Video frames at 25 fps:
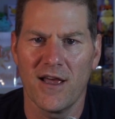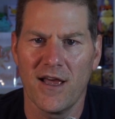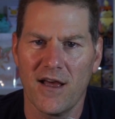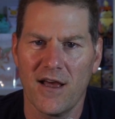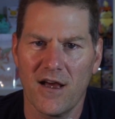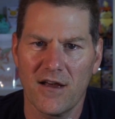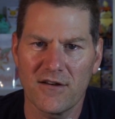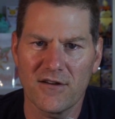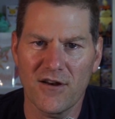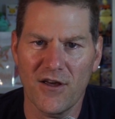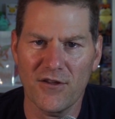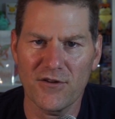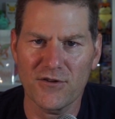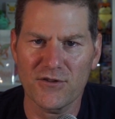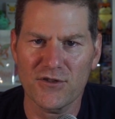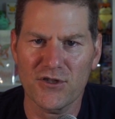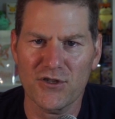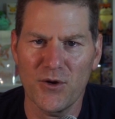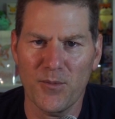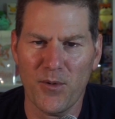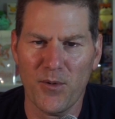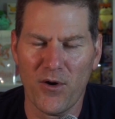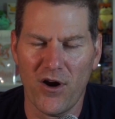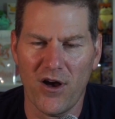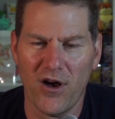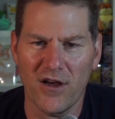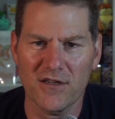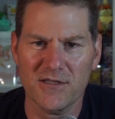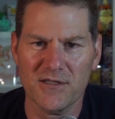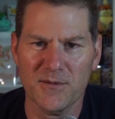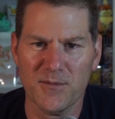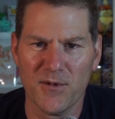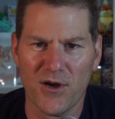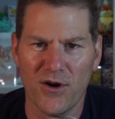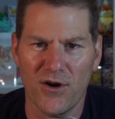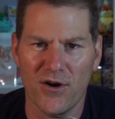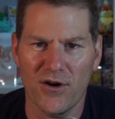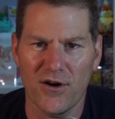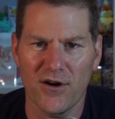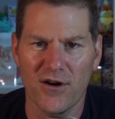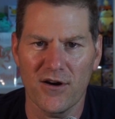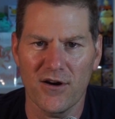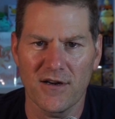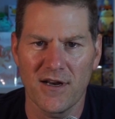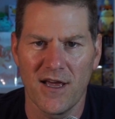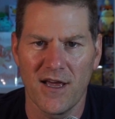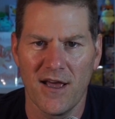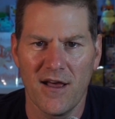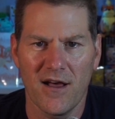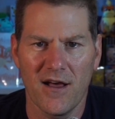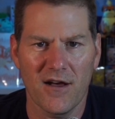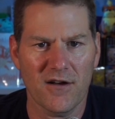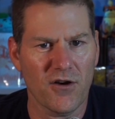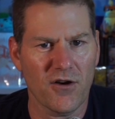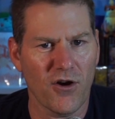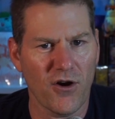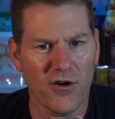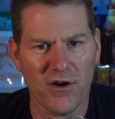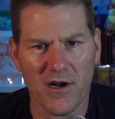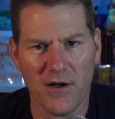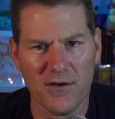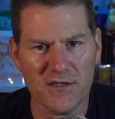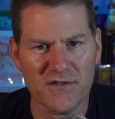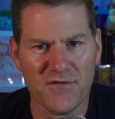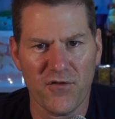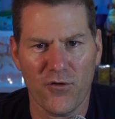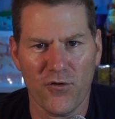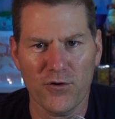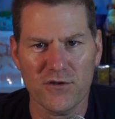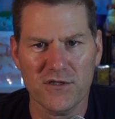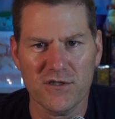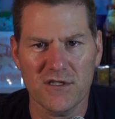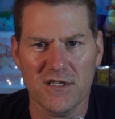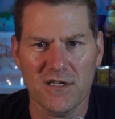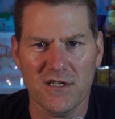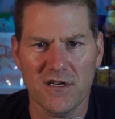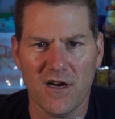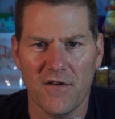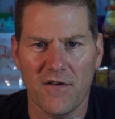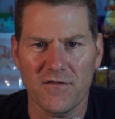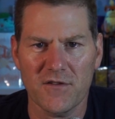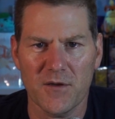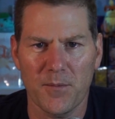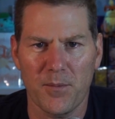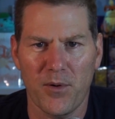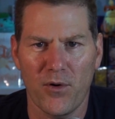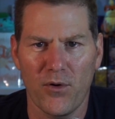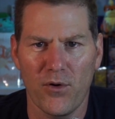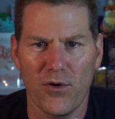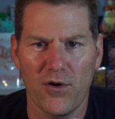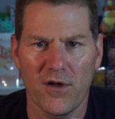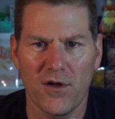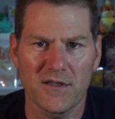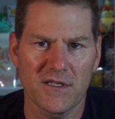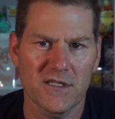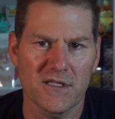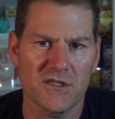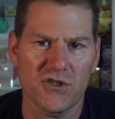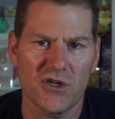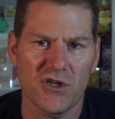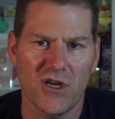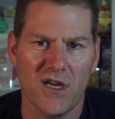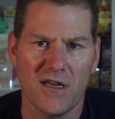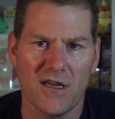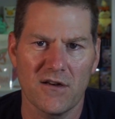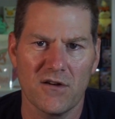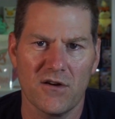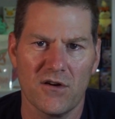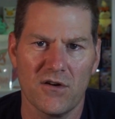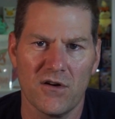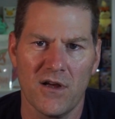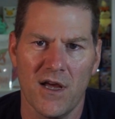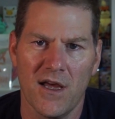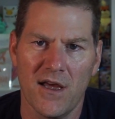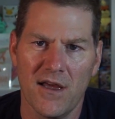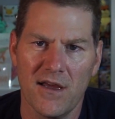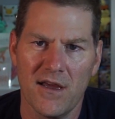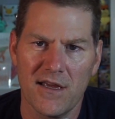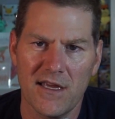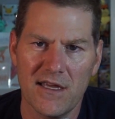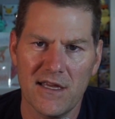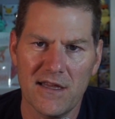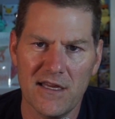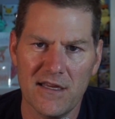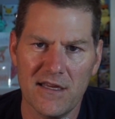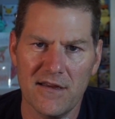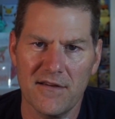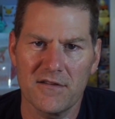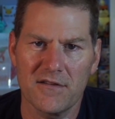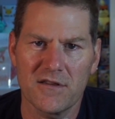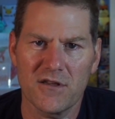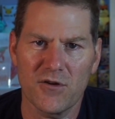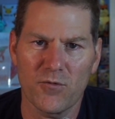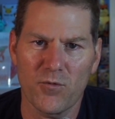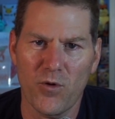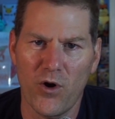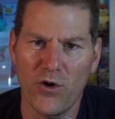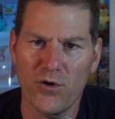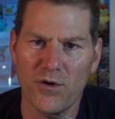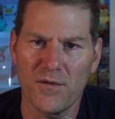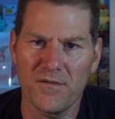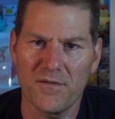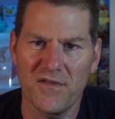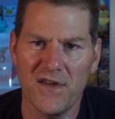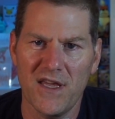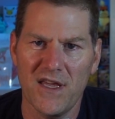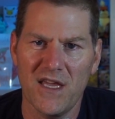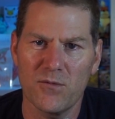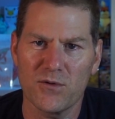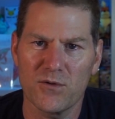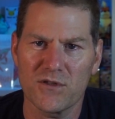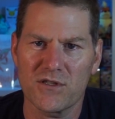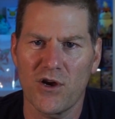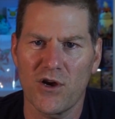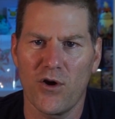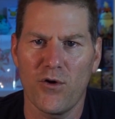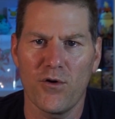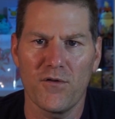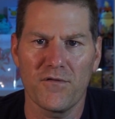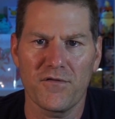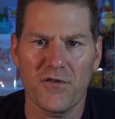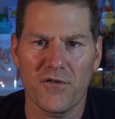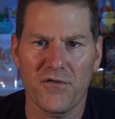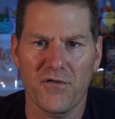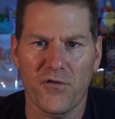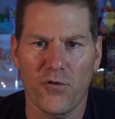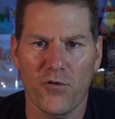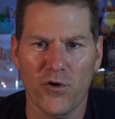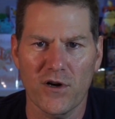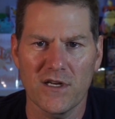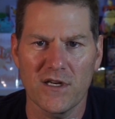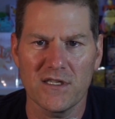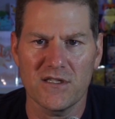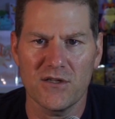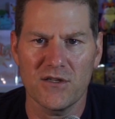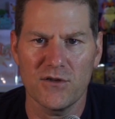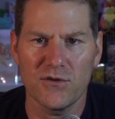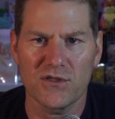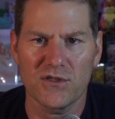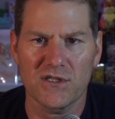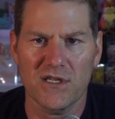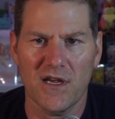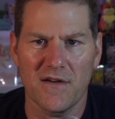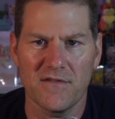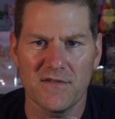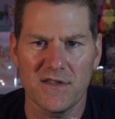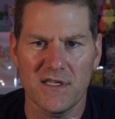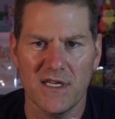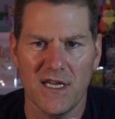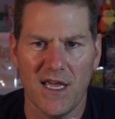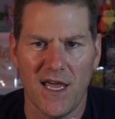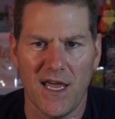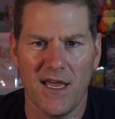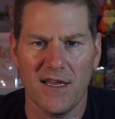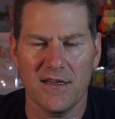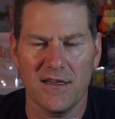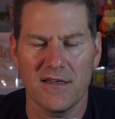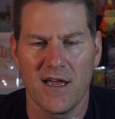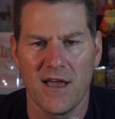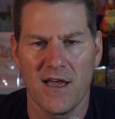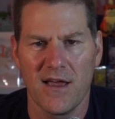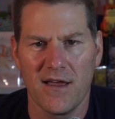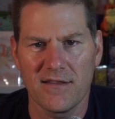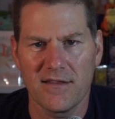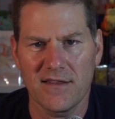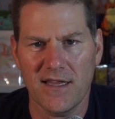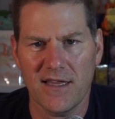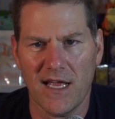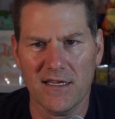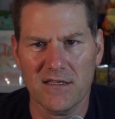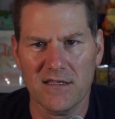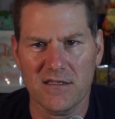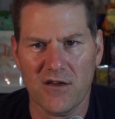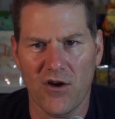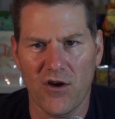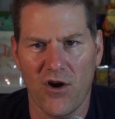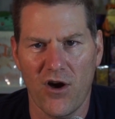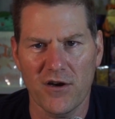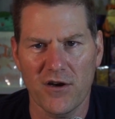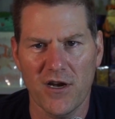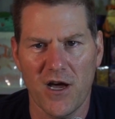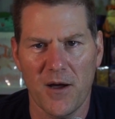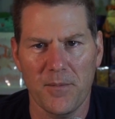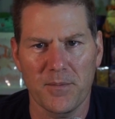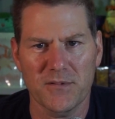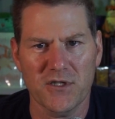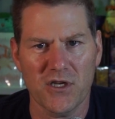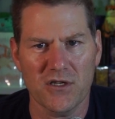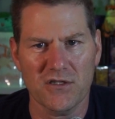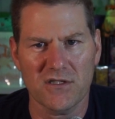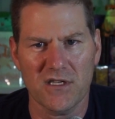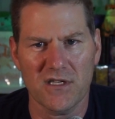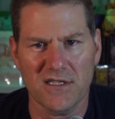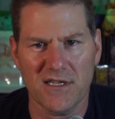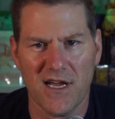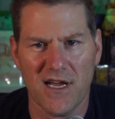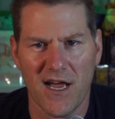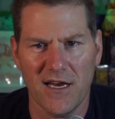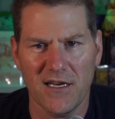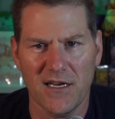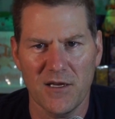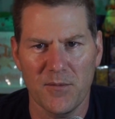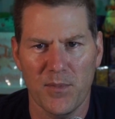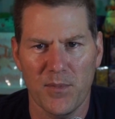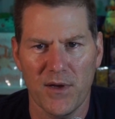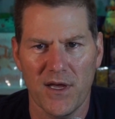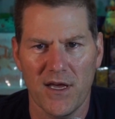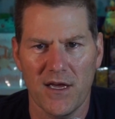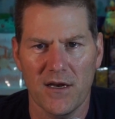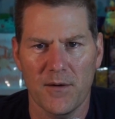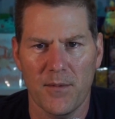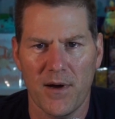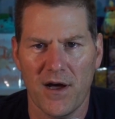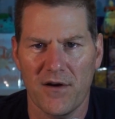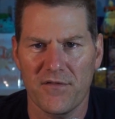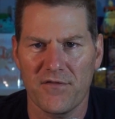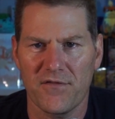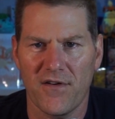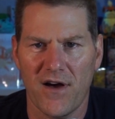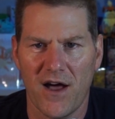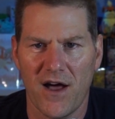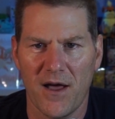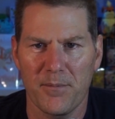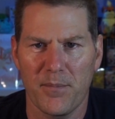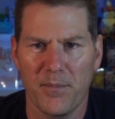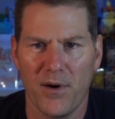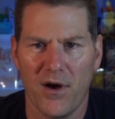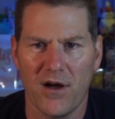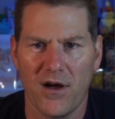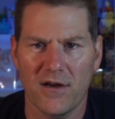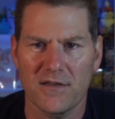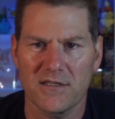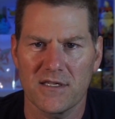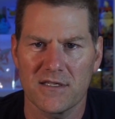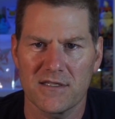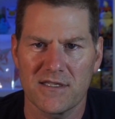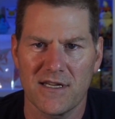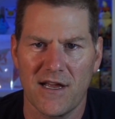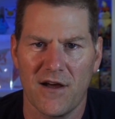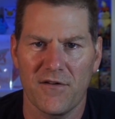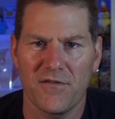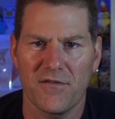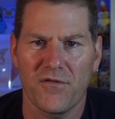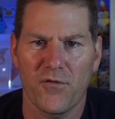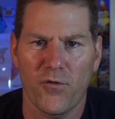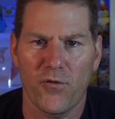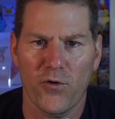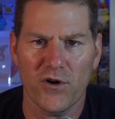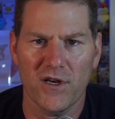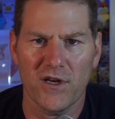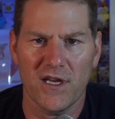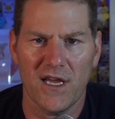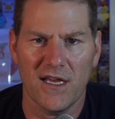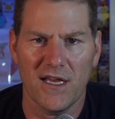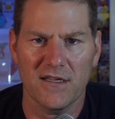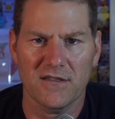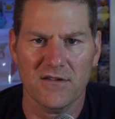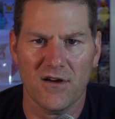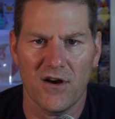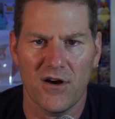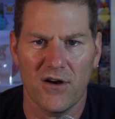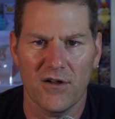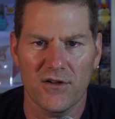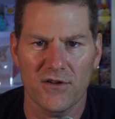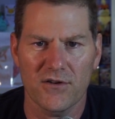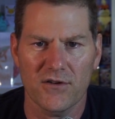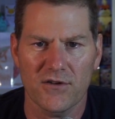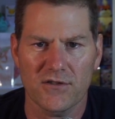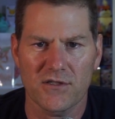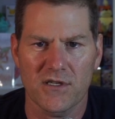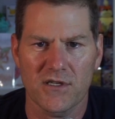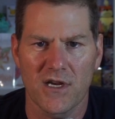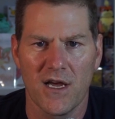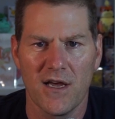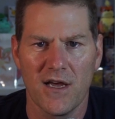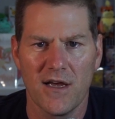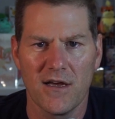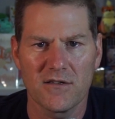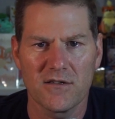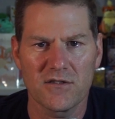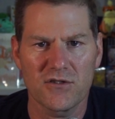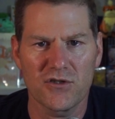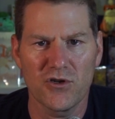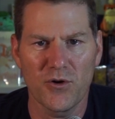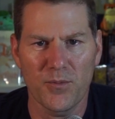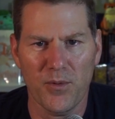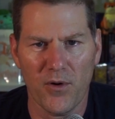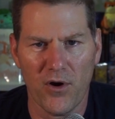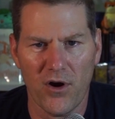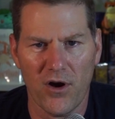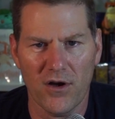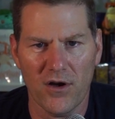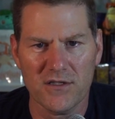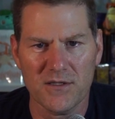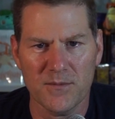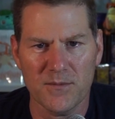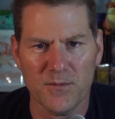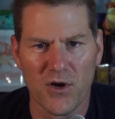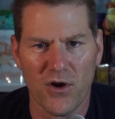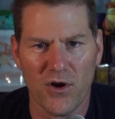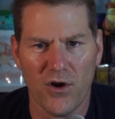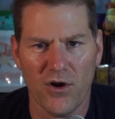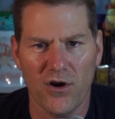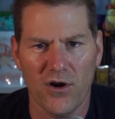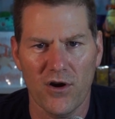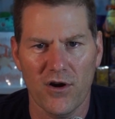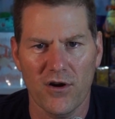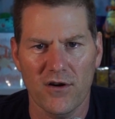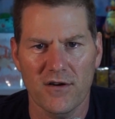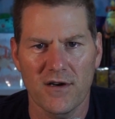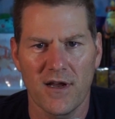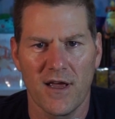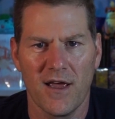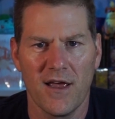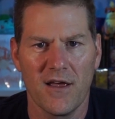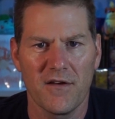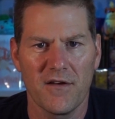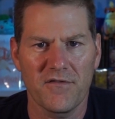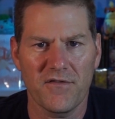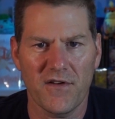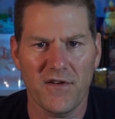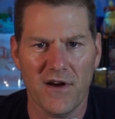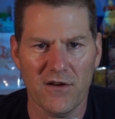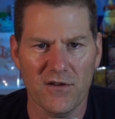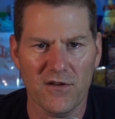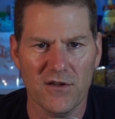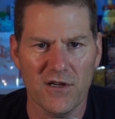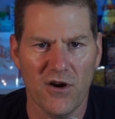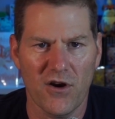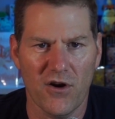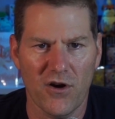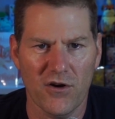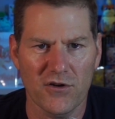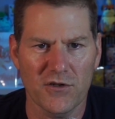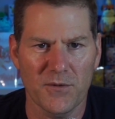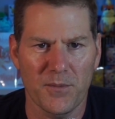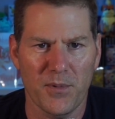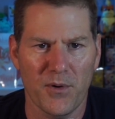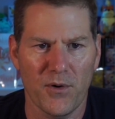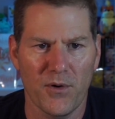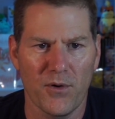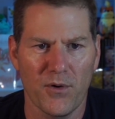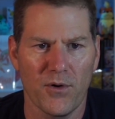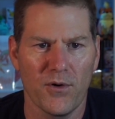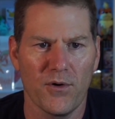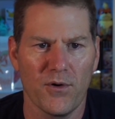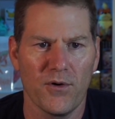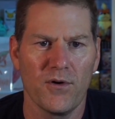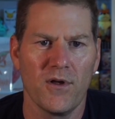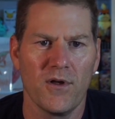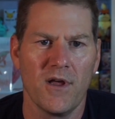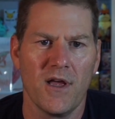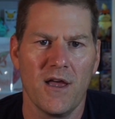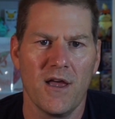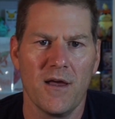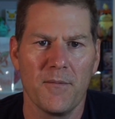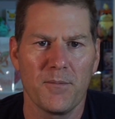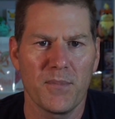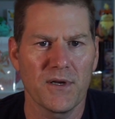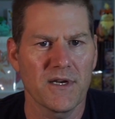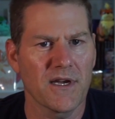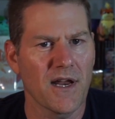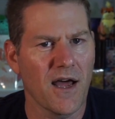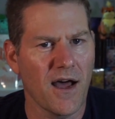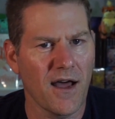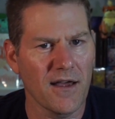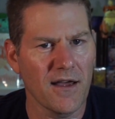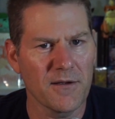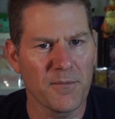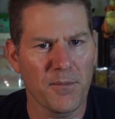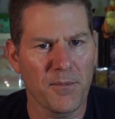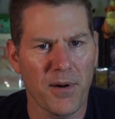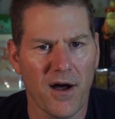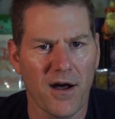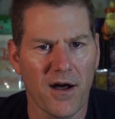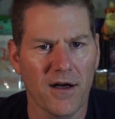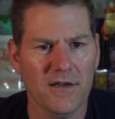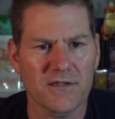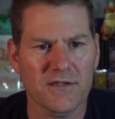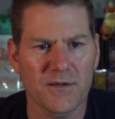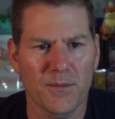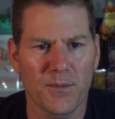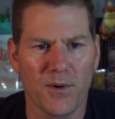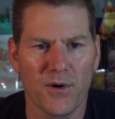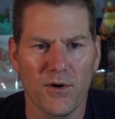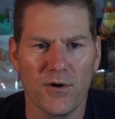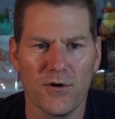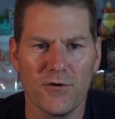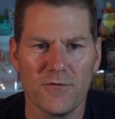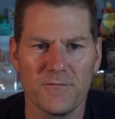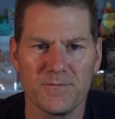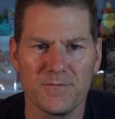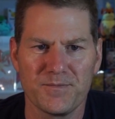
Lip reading: Another super awesome card, a card I was fortunate enough to pull on this channel. The Rotom V was going for $42.78. That's gone up just a tiny bit, about $5. It's now $48. Super awesome card, fairly hard to pull, but not impossible.